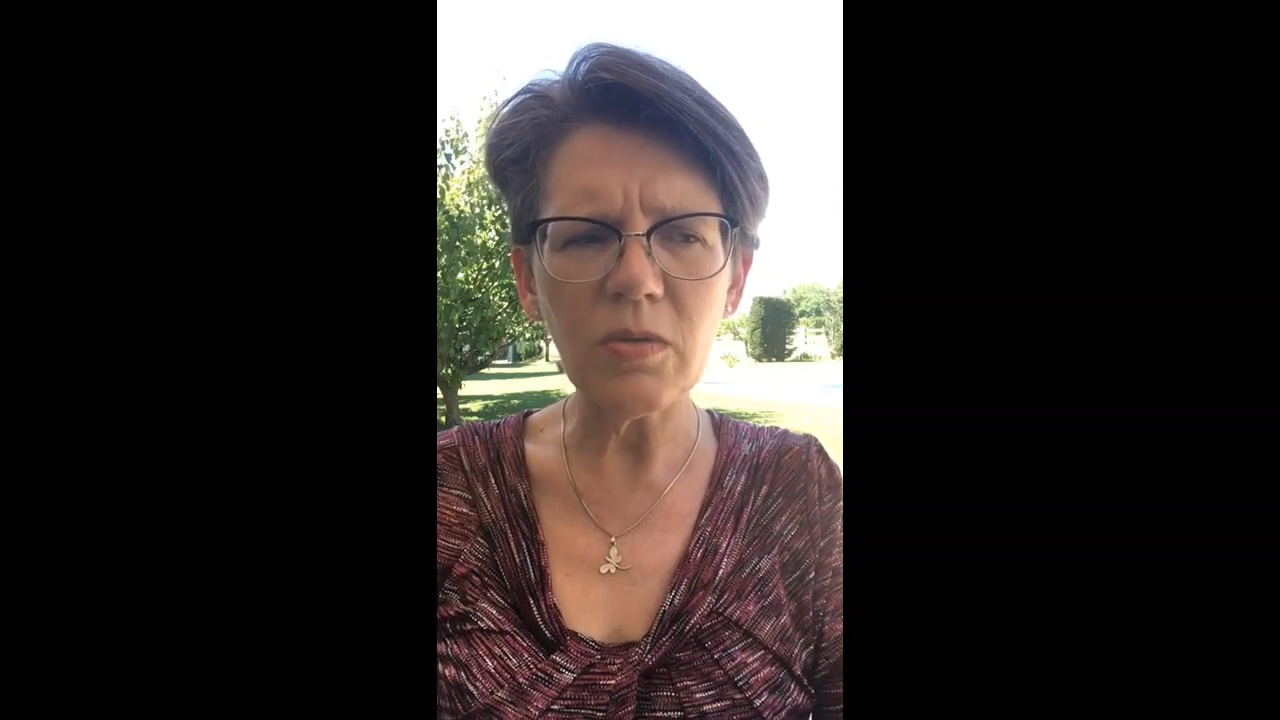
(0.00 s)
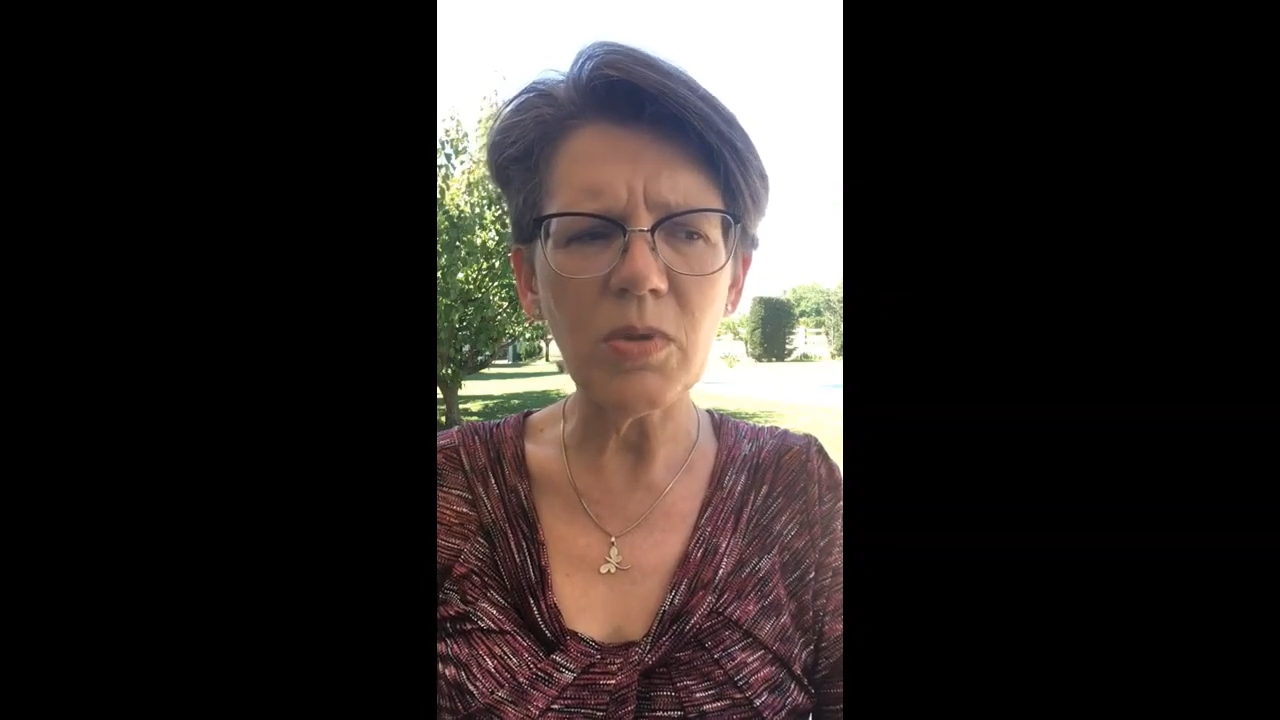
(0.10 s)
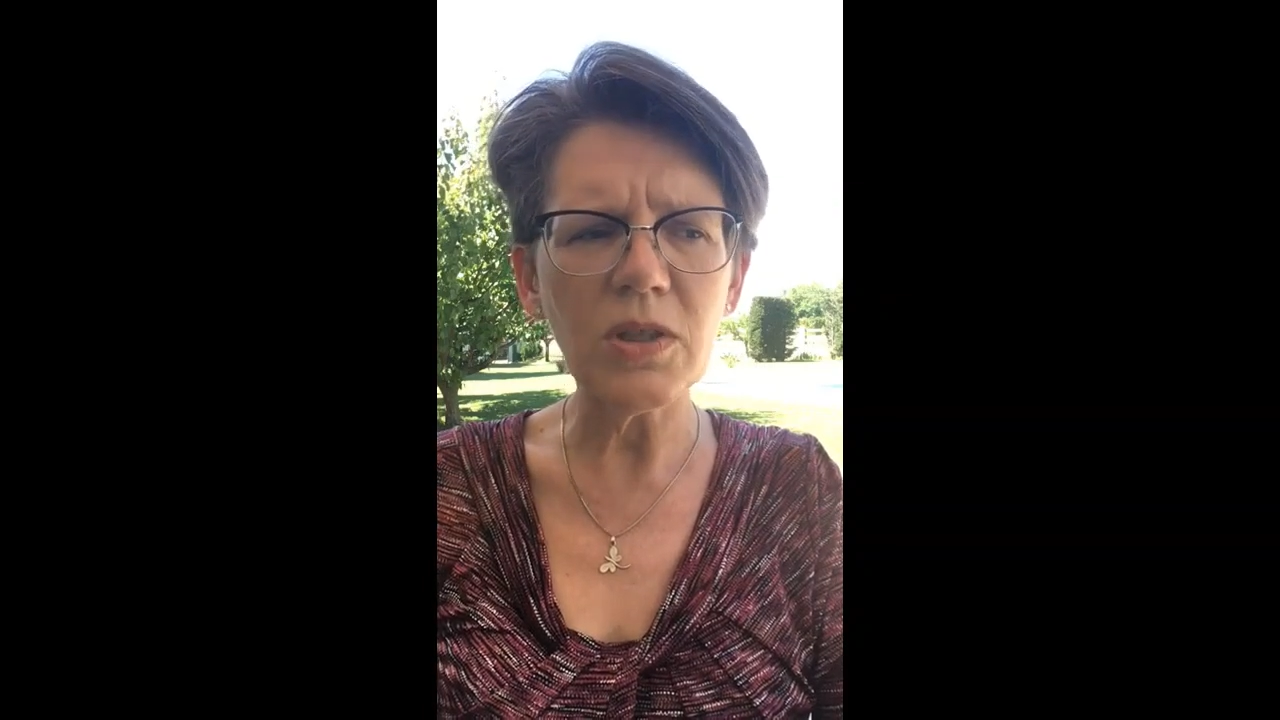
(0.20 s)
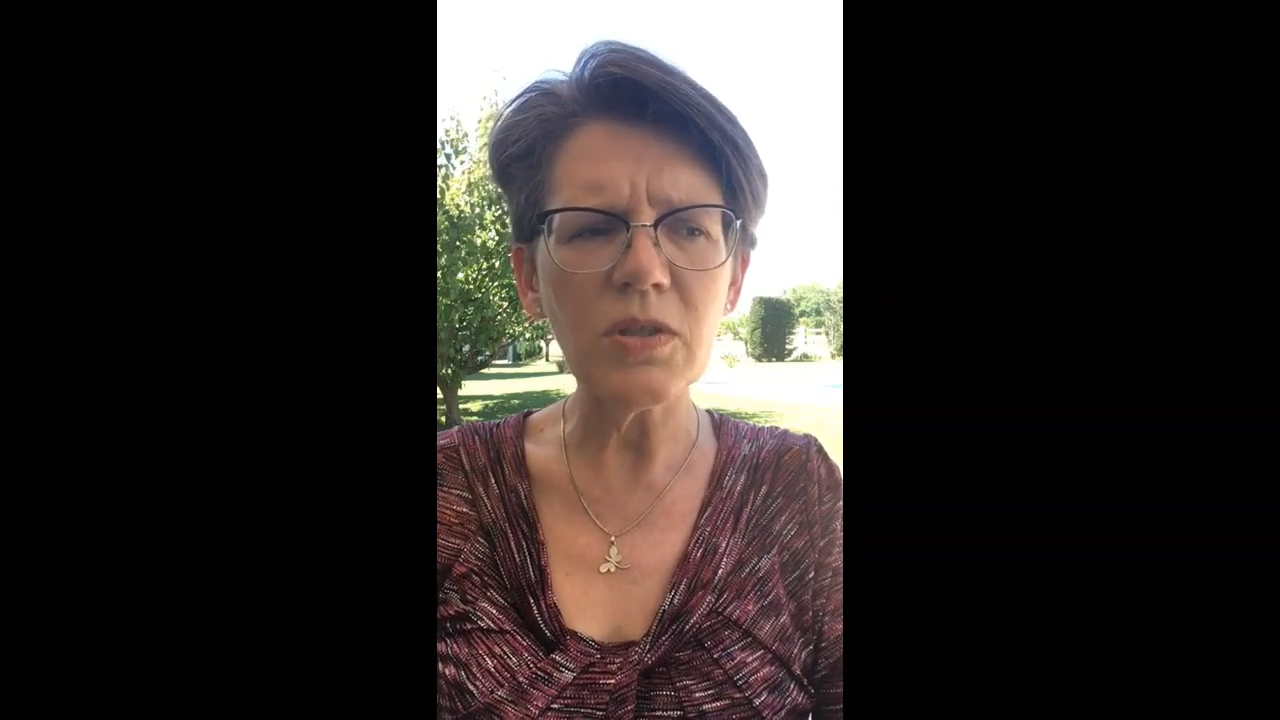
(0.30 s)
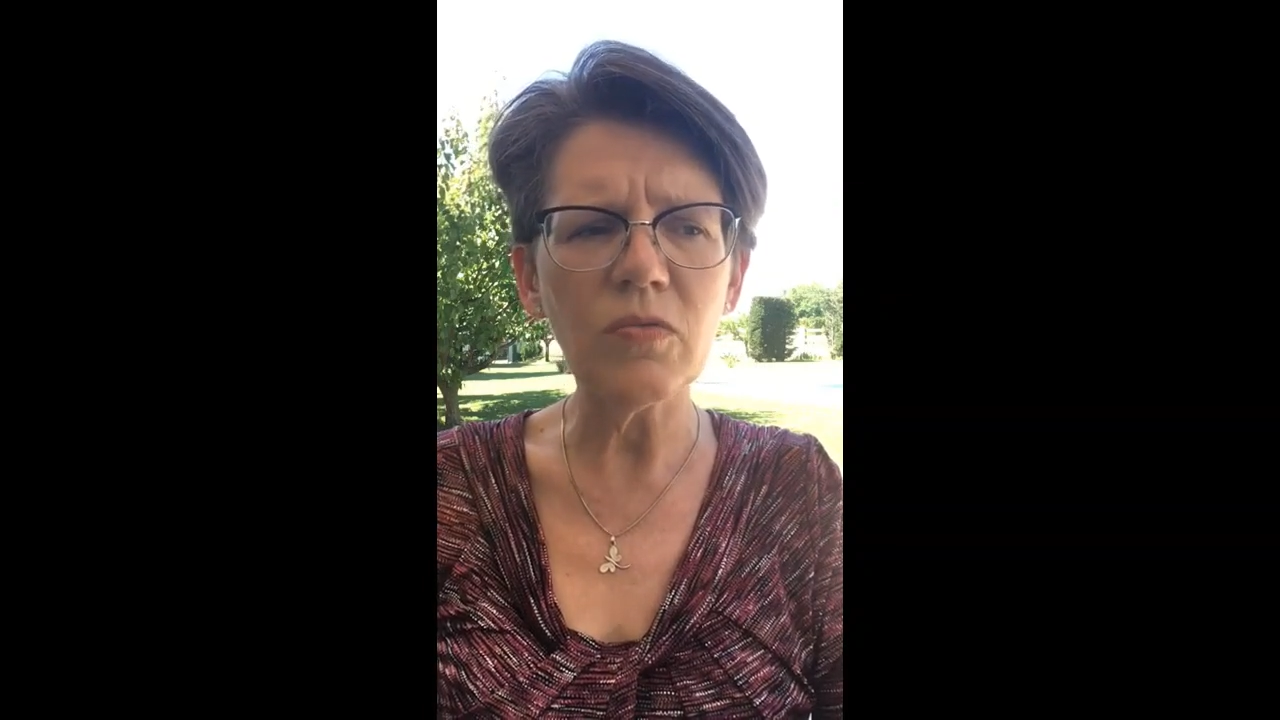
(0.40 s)
are
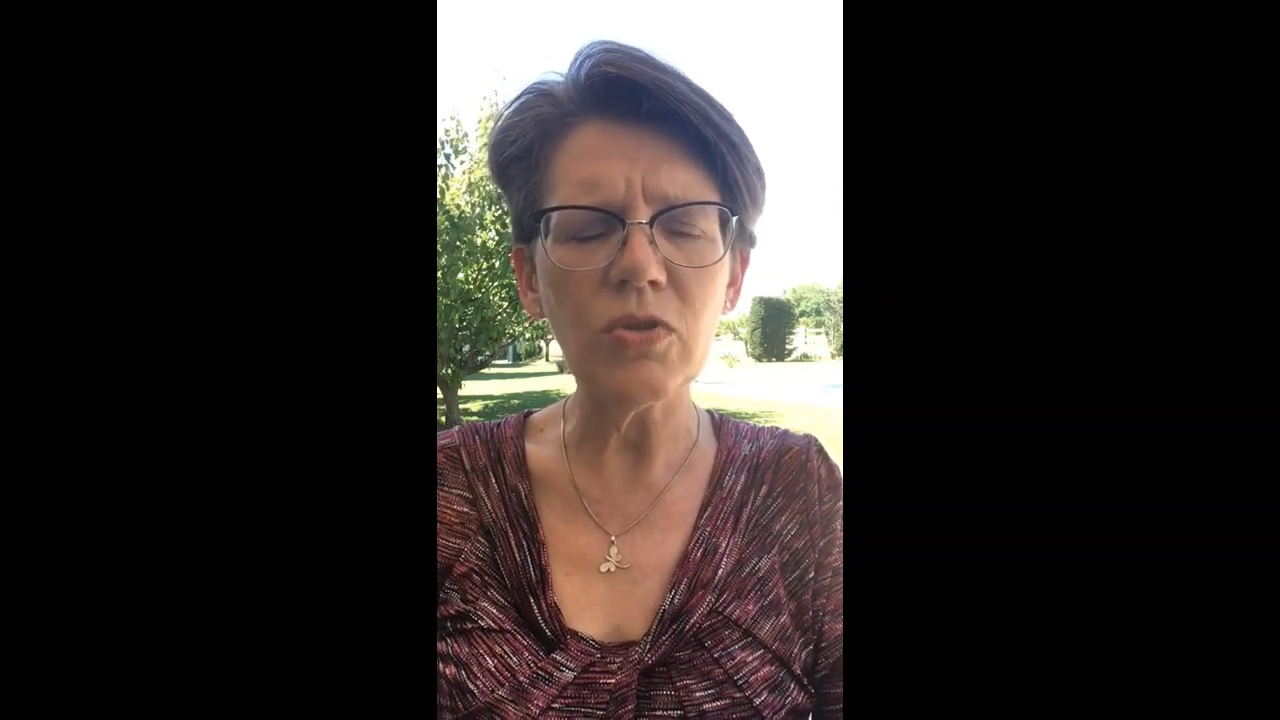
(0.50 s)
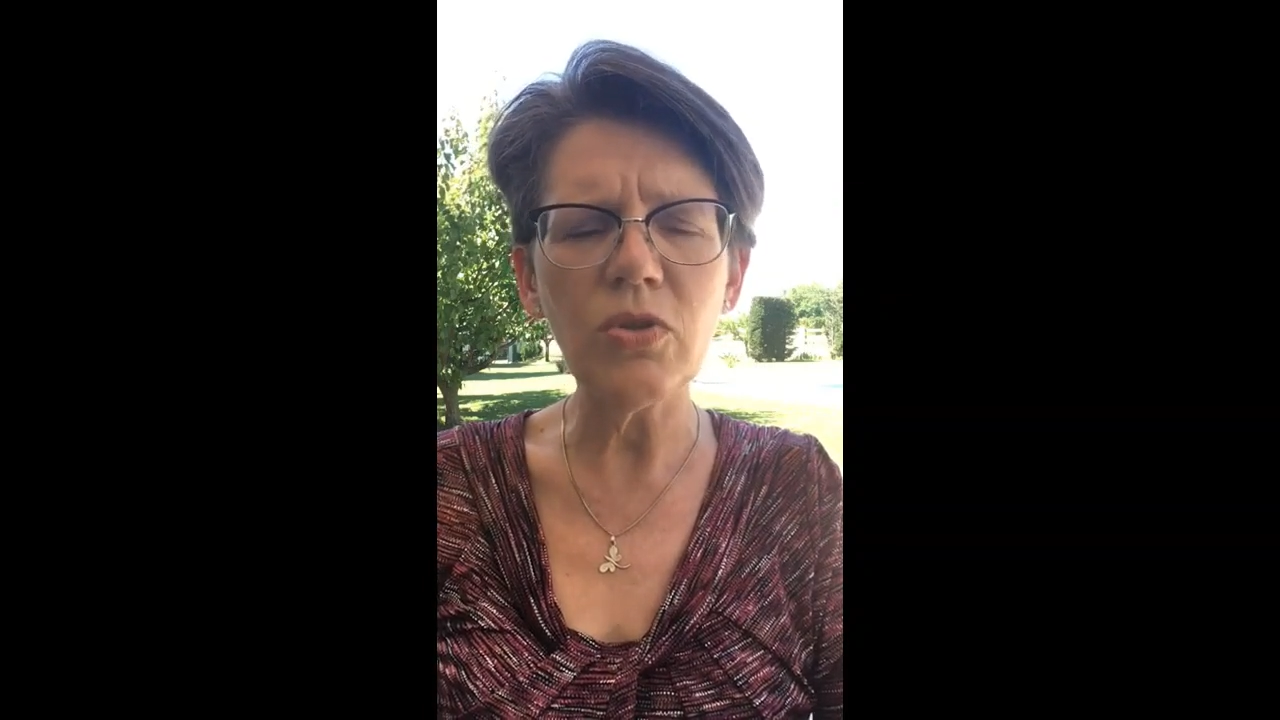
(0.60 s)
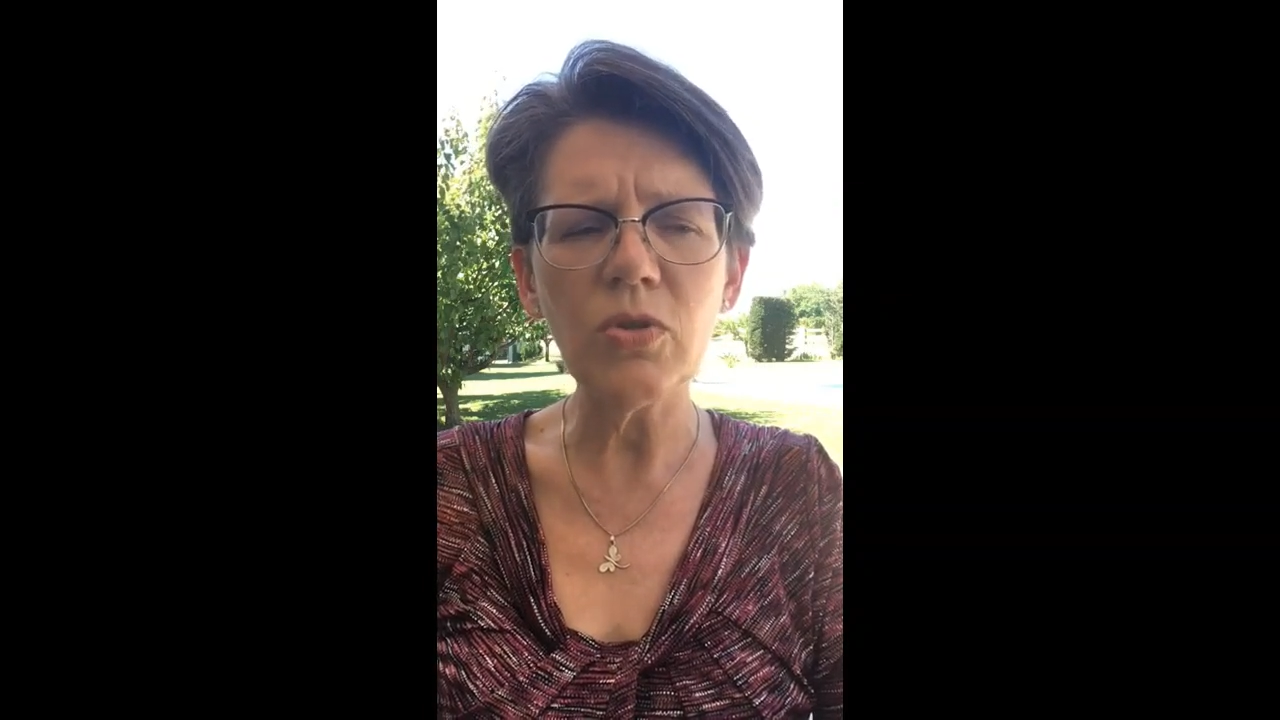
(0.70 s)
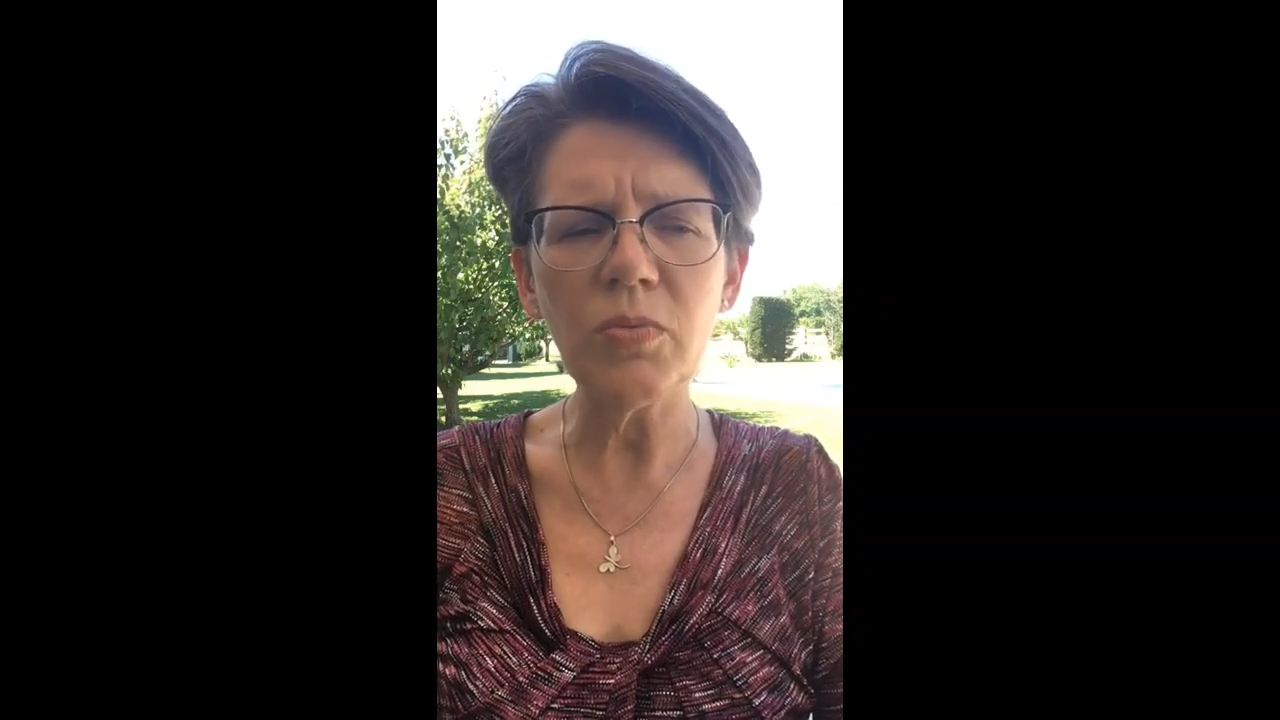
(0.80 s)
best for your